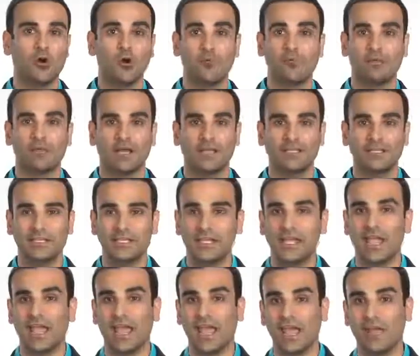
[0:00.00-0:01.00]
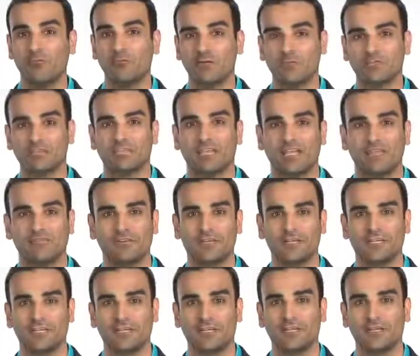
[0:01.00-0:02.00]
OpenID, and Windows Live
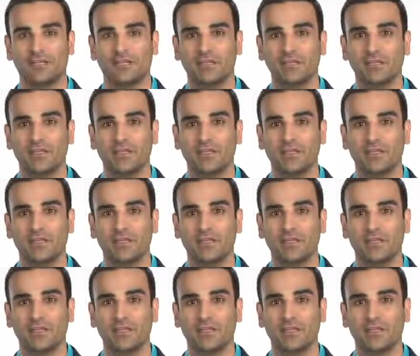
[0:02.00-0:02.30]
ID.